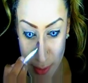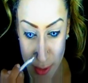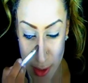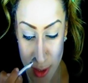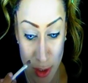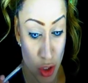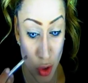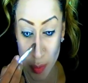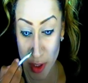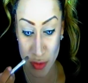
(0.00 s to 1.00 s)
It's
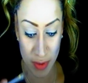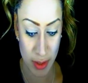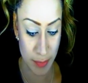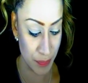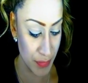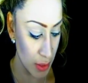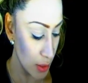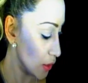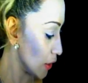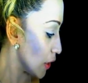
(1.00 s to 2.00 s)
so much fun.
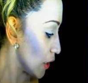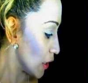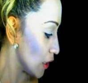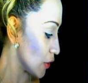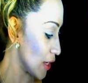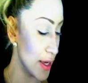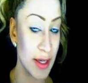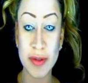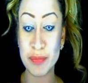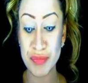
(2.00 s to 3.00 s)

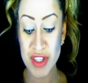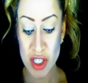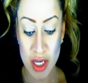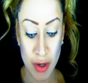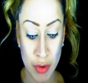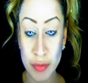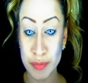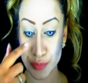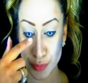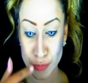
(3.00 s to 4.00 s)
Okay, so
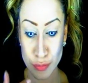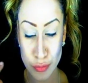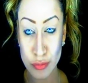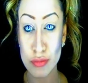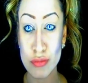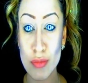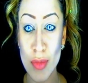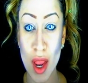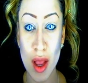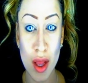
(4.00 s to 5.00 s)

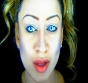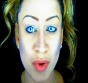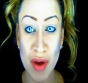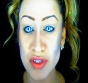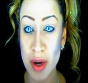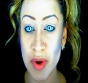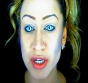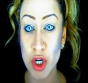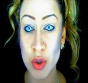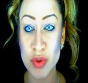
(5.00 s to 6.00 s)
I've done my
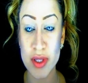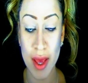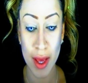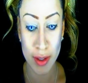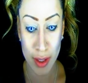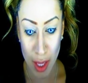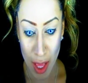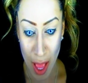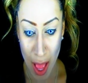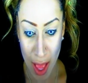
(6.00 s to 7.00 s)
nose there,
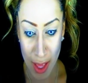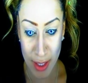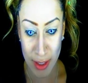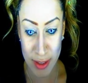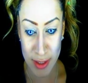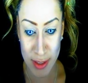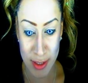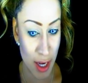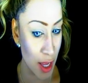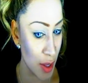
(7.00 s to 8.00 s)
and
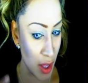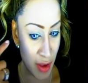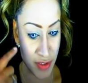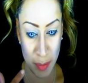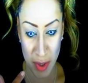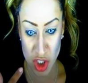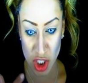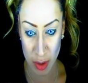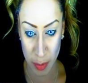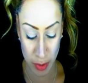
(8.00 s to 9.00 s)
I've done my
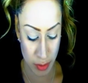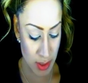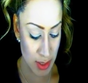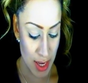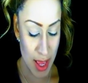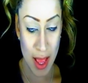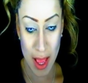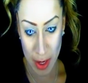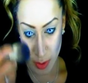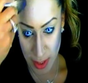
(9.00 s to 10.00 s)
cheekbones,
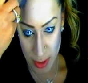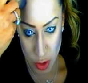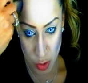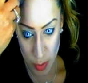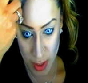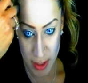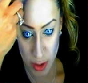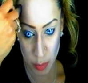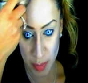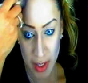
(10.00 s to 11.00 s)
and let's do a
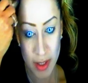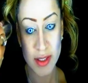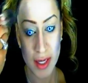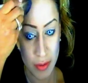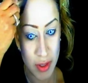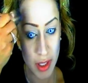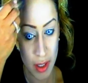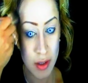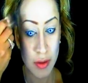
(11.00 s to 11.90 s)
little bit down here.